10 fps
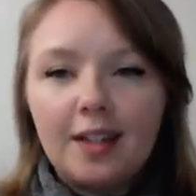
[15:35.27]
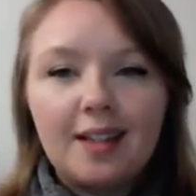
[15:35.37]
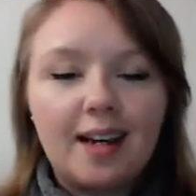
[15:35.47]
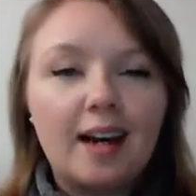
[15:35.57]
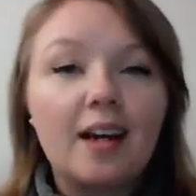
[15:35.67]

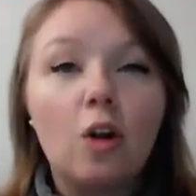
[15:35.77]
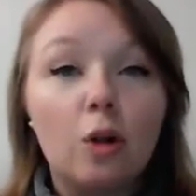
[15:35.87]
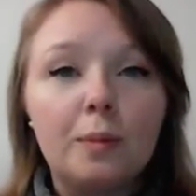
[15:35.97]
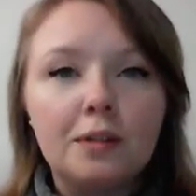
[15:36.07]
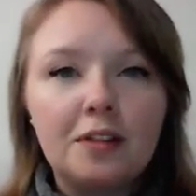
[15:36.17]
that I
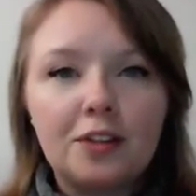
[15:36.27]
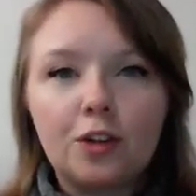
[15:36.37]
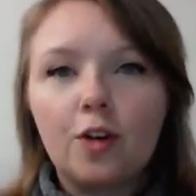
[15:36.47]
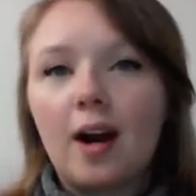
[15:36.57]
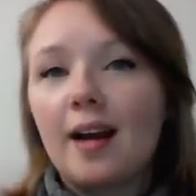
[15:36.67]
almost
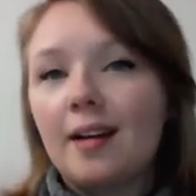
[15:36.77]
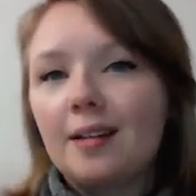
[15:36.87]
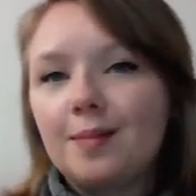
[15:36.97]
cried.